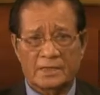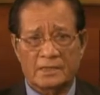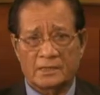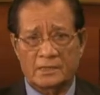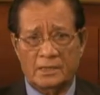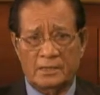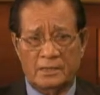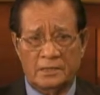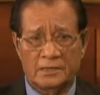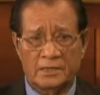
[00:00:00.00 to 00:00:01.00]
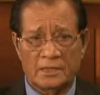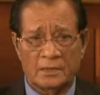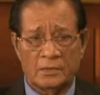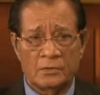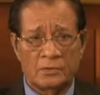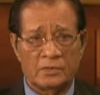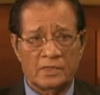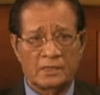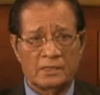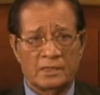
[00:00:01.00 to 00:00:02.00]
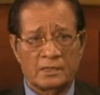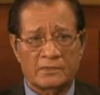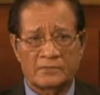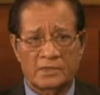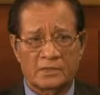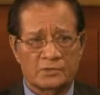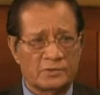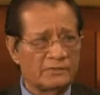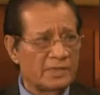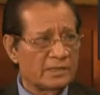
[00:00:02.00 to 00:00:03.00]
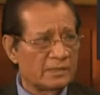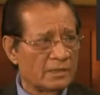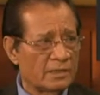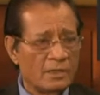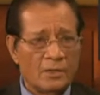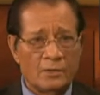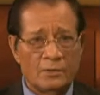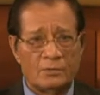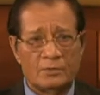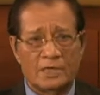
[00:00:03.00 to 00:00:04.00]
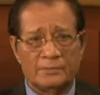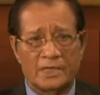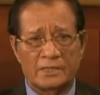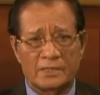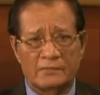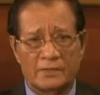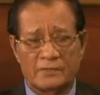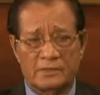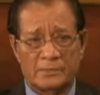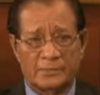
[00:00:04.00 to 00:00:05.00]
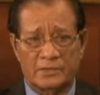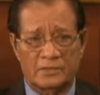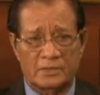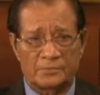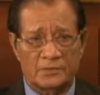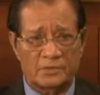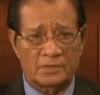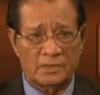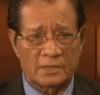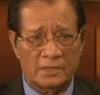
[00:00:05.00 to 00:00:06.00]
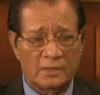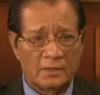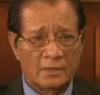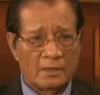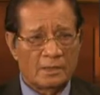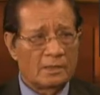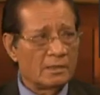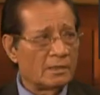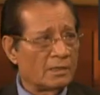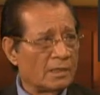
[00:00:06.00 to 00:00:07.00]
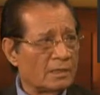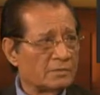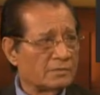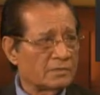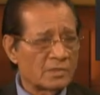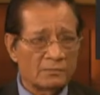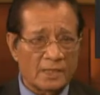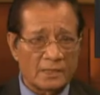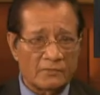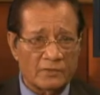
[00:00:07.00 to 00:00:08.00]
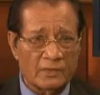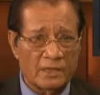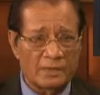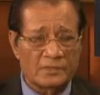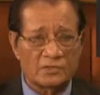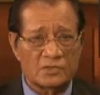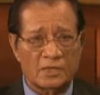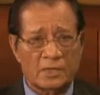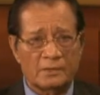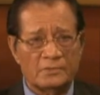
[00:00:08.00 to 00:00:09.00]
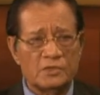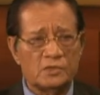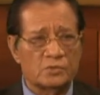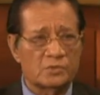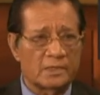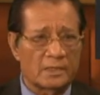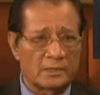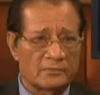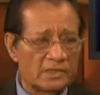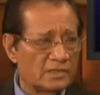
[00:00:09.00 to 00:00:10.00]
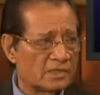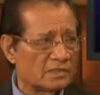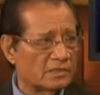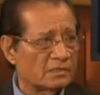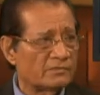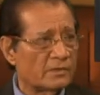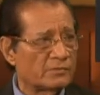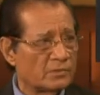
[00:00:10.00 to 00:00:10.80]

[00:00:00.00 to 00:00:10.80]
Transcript: get a green card here. Oh, there are a lot of years to wait here. Oh, I might have a deportation proceeding or some kind of crime, and a lot of issues, a lot of reasons for